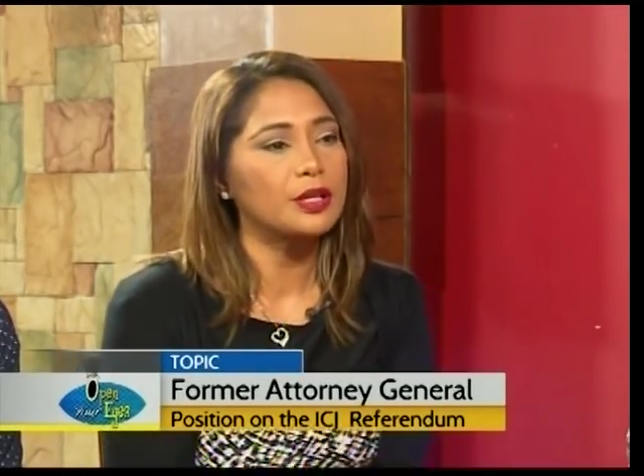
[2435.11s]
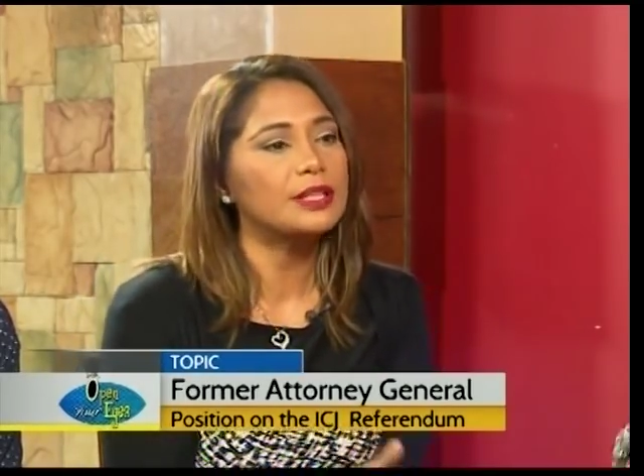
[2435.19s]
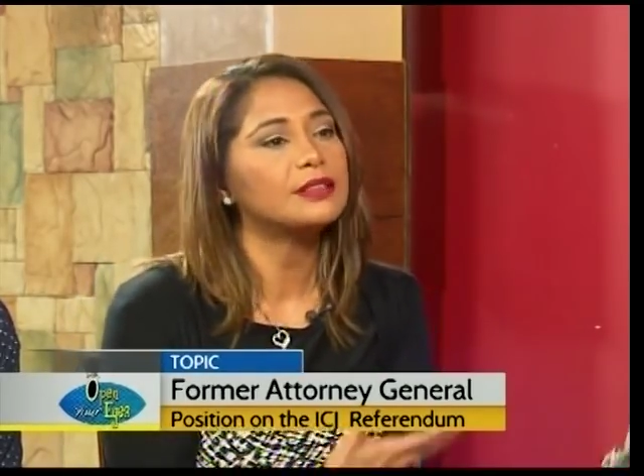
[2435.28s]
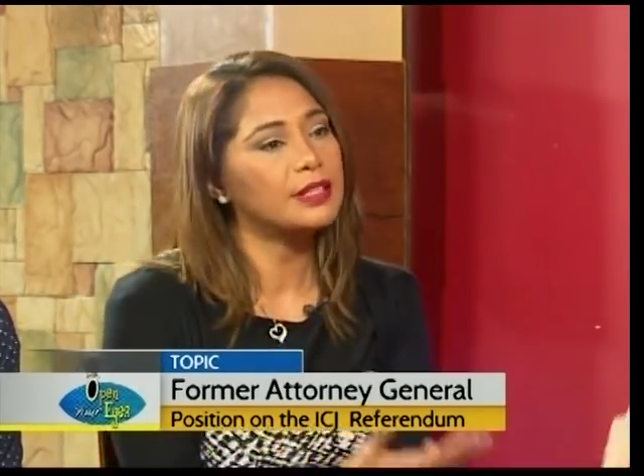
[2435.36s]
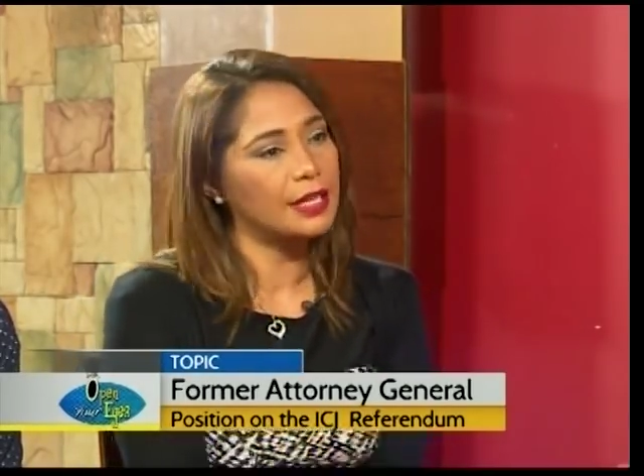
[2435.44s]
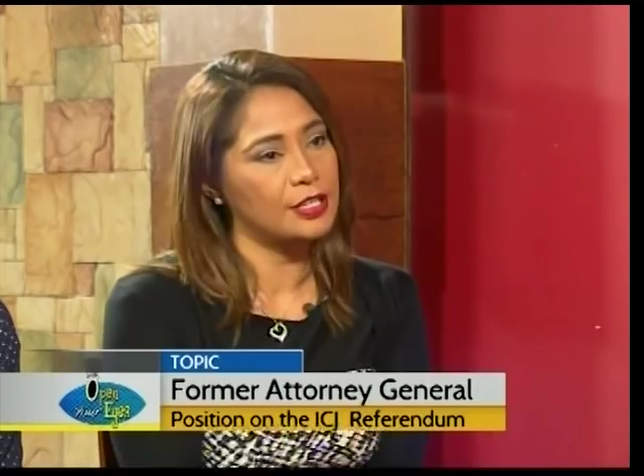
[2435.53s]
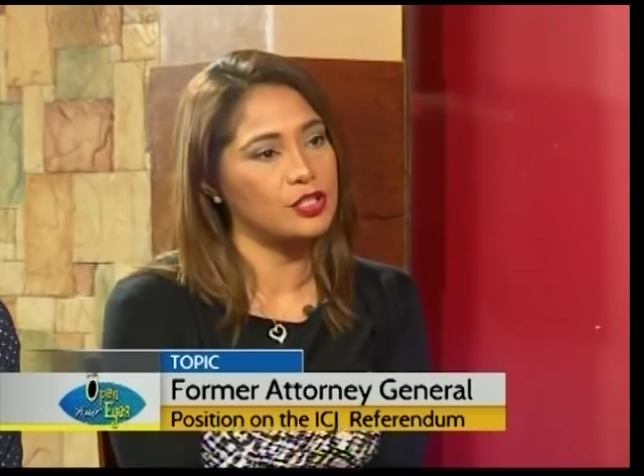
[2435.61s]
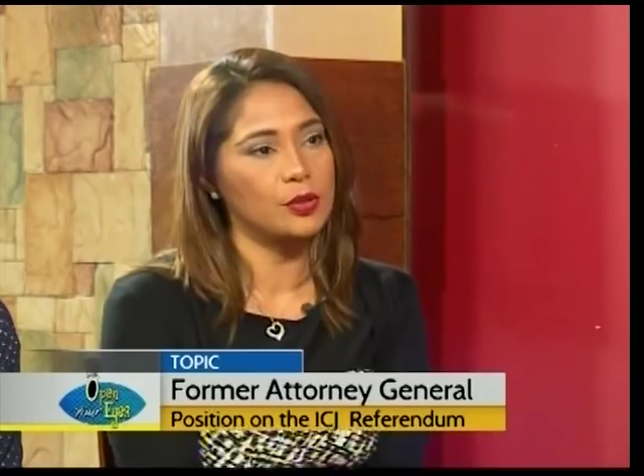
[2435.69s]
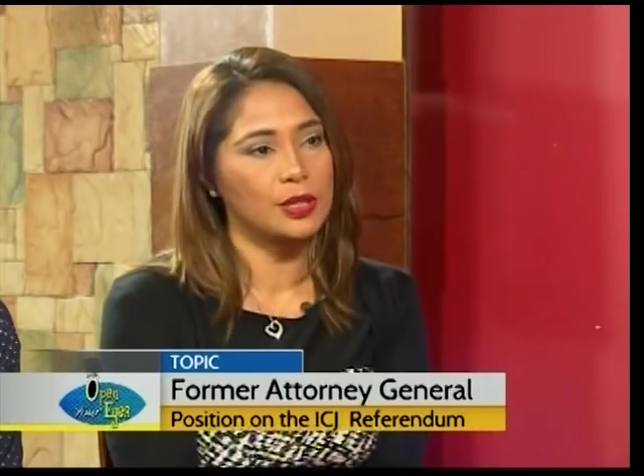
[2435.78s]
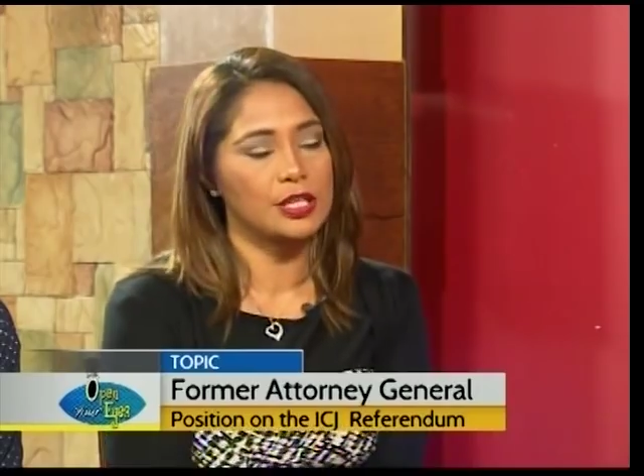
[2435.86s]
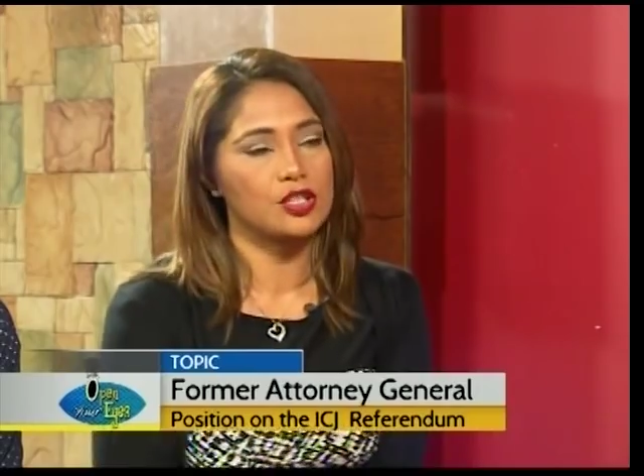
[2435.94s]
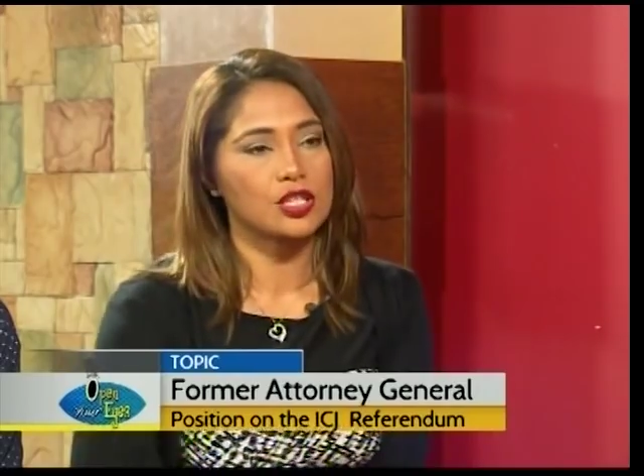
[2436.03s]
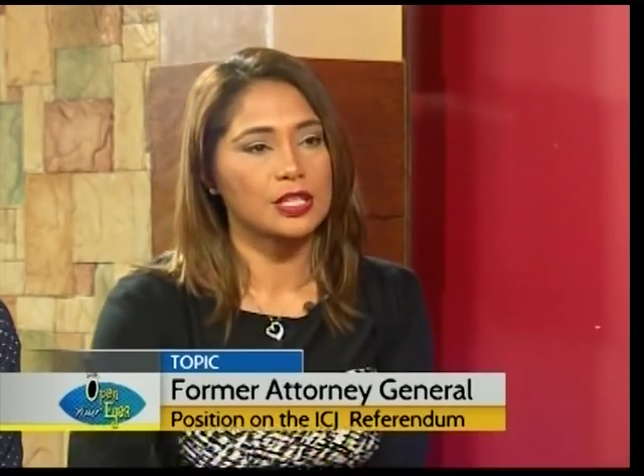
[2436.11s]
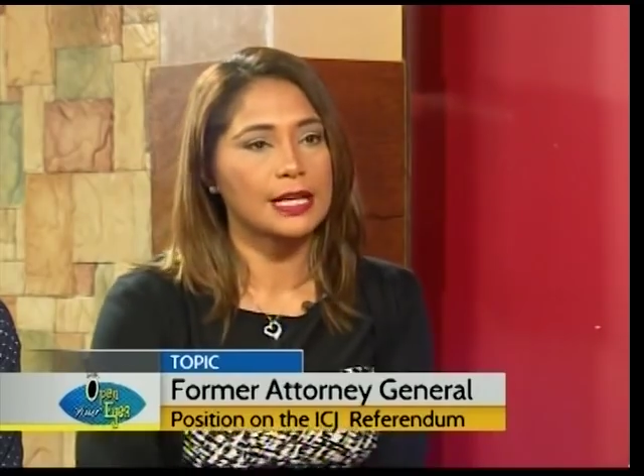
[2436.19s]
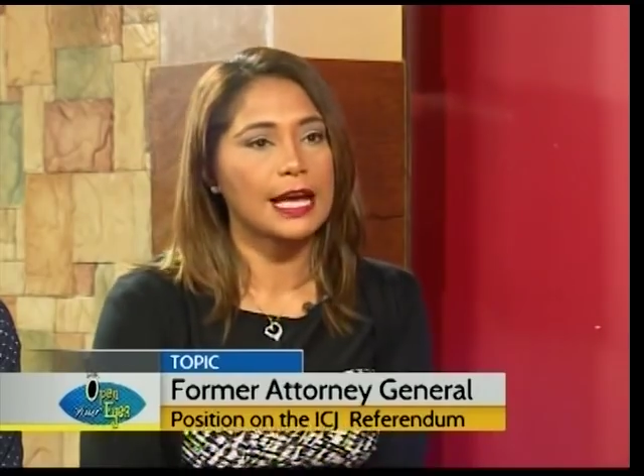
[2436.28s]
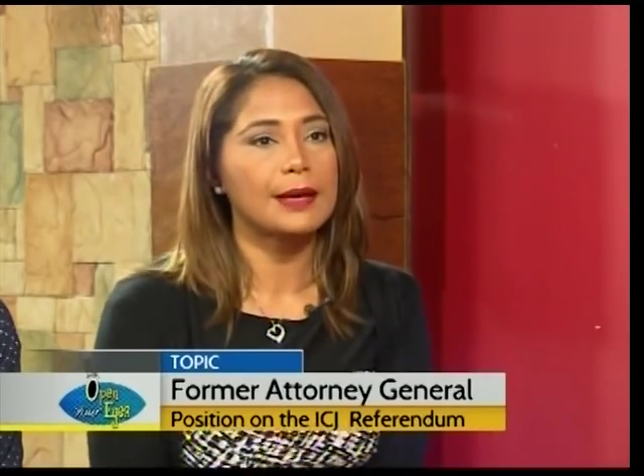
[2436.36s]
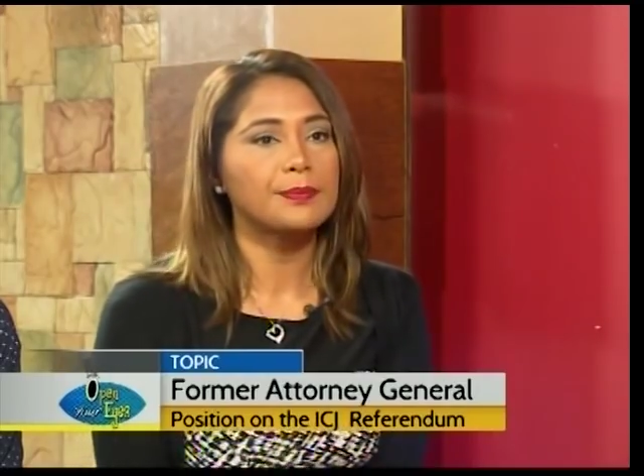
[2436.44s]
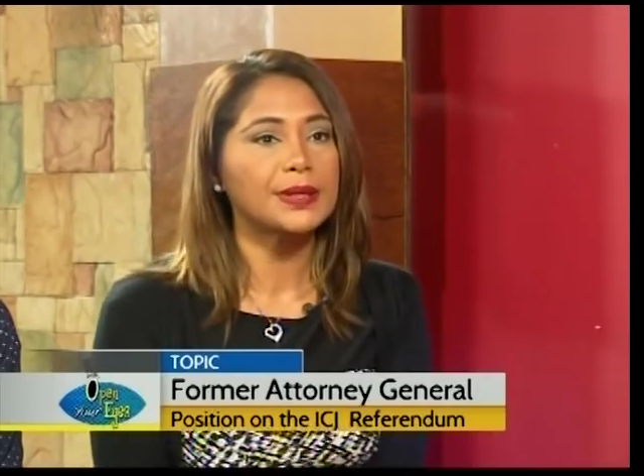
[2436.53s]
in the education
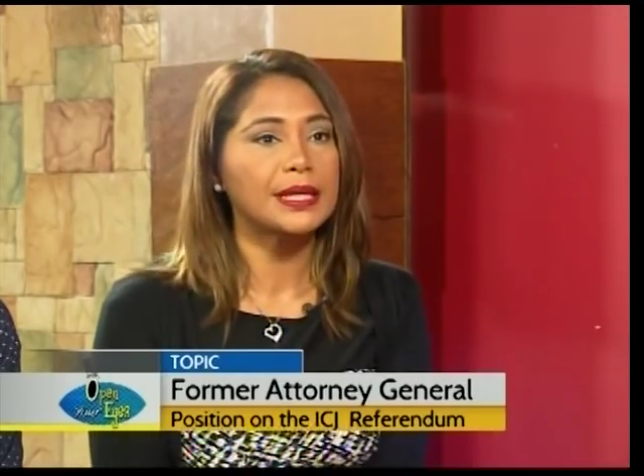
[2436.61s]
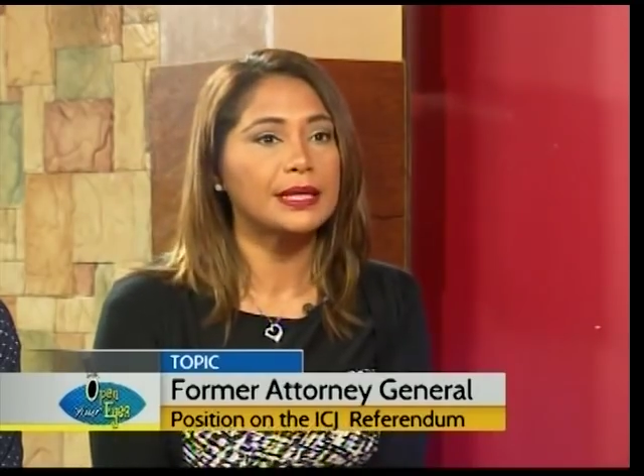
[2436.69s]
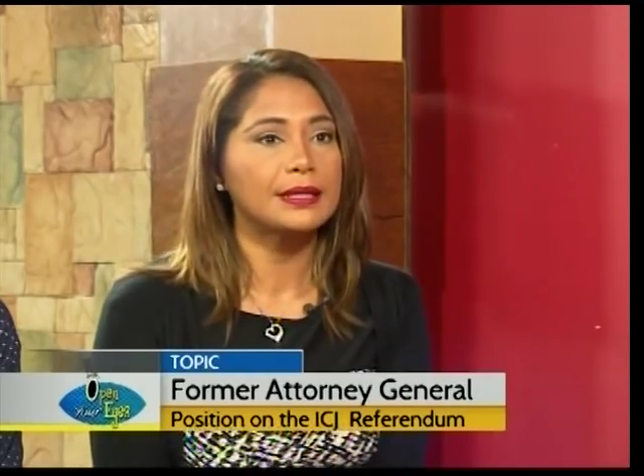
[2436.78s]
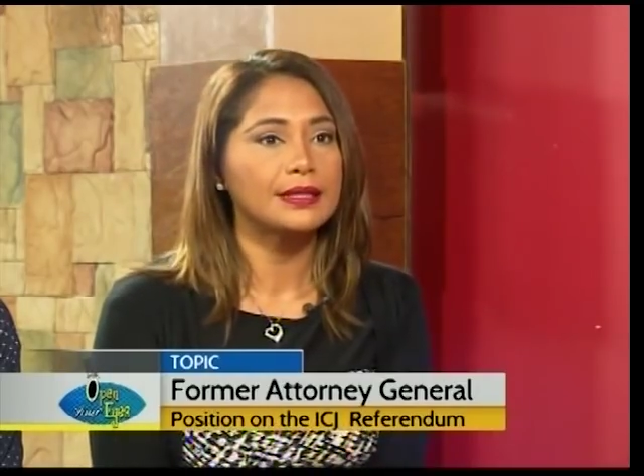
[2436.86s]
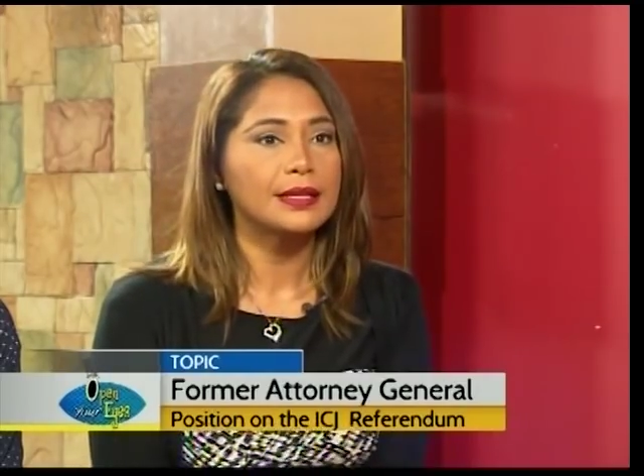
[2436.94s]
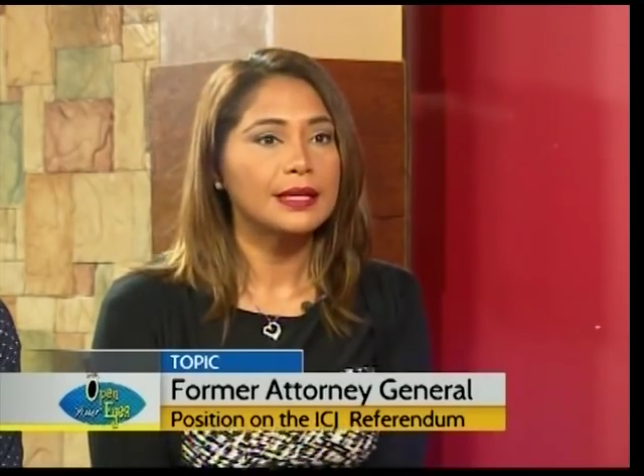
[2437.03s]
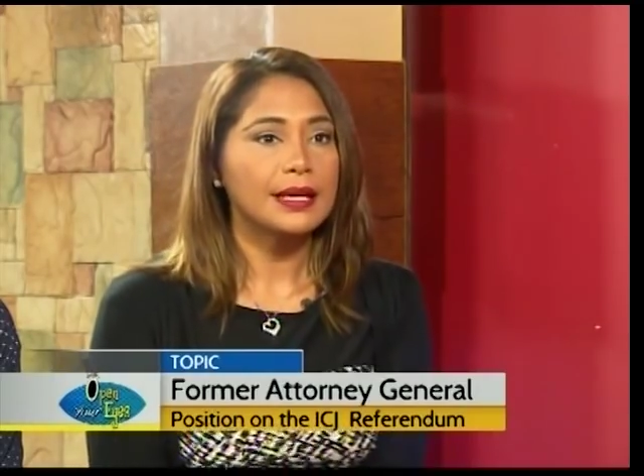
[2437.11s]
campaign,